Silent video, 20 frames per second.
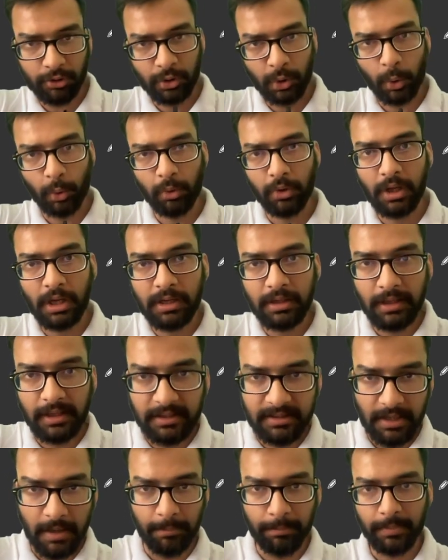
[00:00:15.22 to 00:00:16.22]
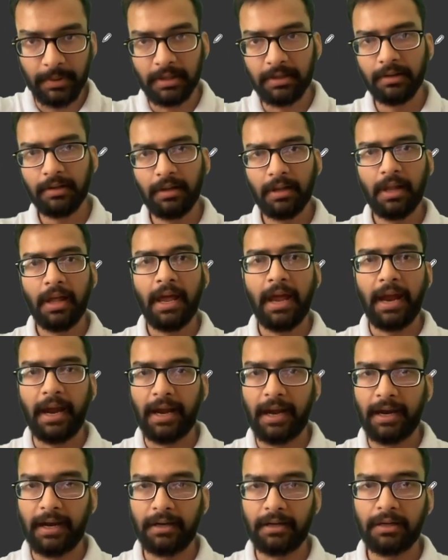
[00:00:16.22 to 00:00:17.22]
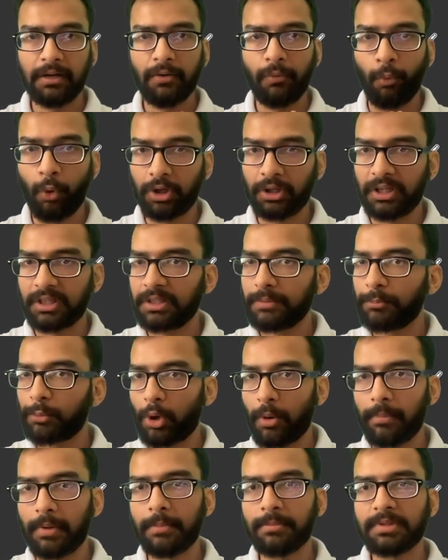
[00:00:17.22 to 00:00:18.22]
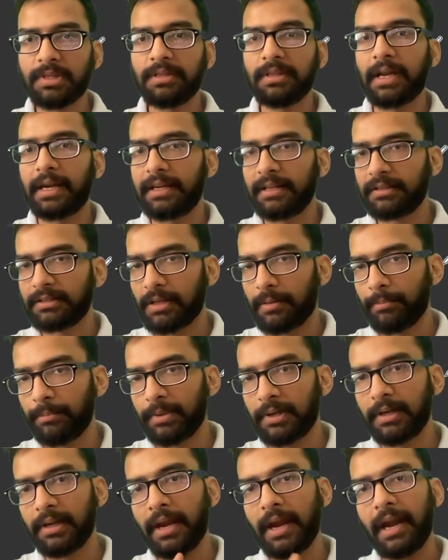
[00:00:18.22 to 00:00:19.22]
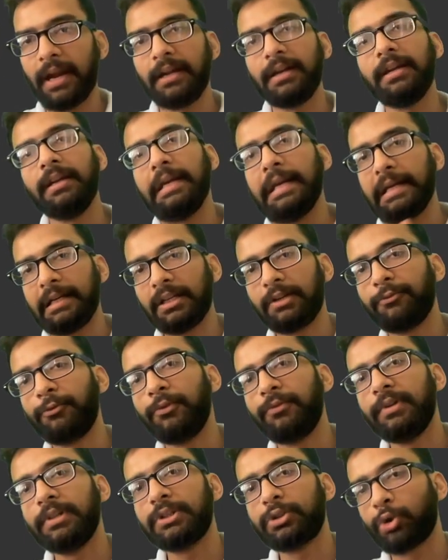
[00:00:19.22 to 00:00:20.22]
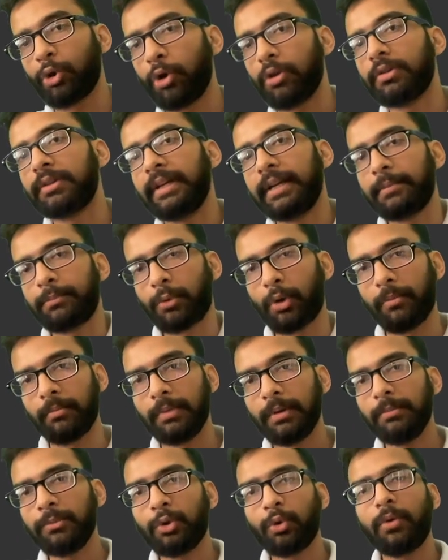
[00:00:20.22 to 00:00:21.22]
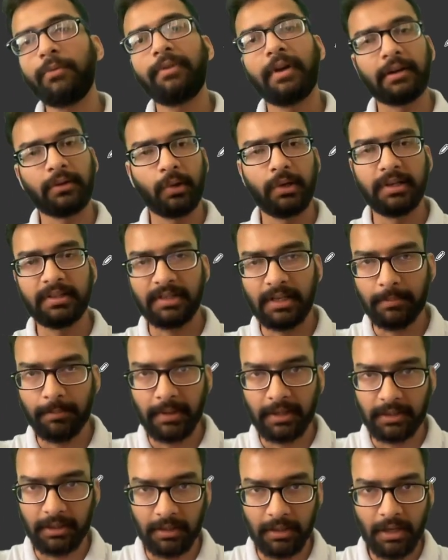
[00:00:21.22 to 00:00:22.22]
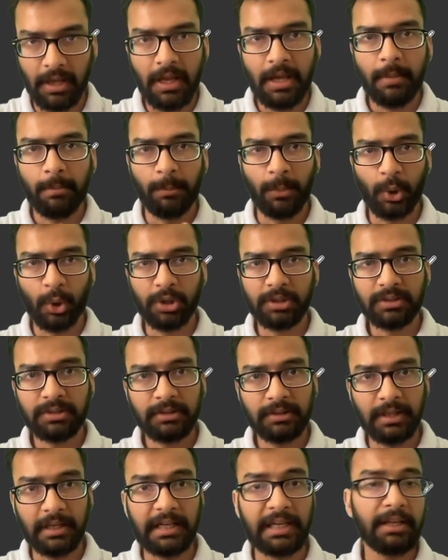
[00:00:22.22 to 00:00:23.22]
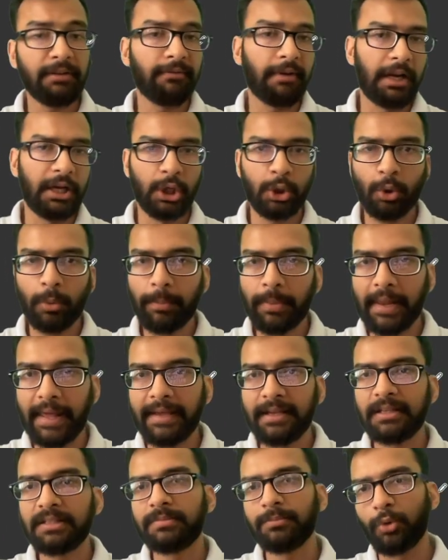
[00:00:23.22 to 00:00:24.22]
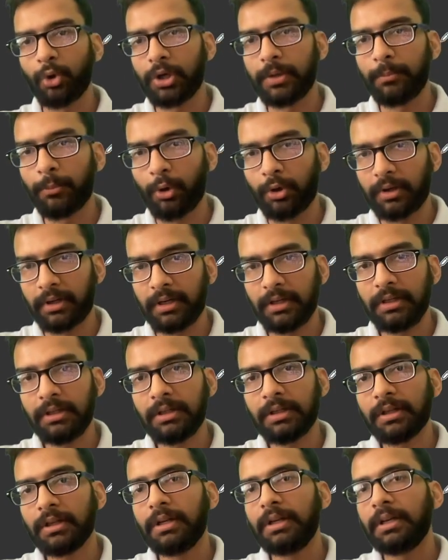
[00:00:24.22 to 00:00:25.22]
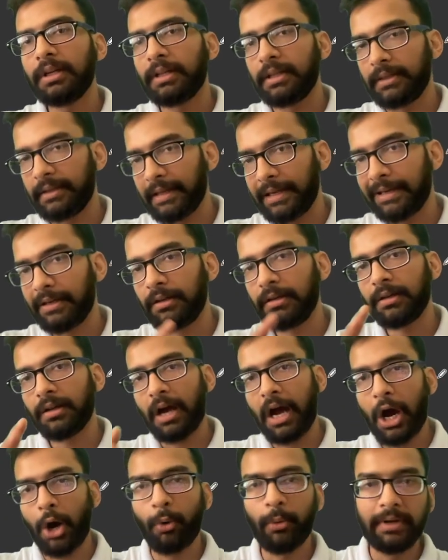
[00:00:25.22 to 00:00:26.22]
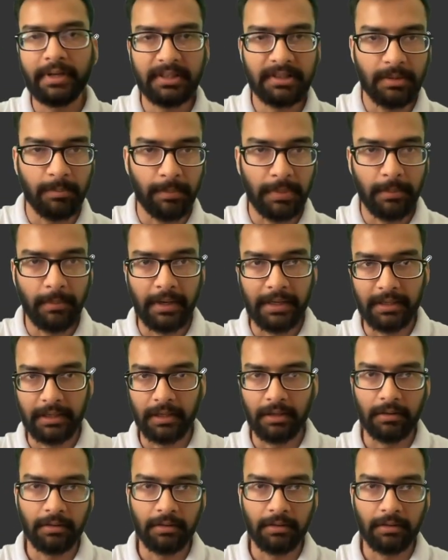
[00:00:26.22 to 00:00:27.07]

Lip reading: through an example and what are the problems in that example, and later we will solve that problem through a factory design pattern, because learning when to apply is more important than how it is implemented.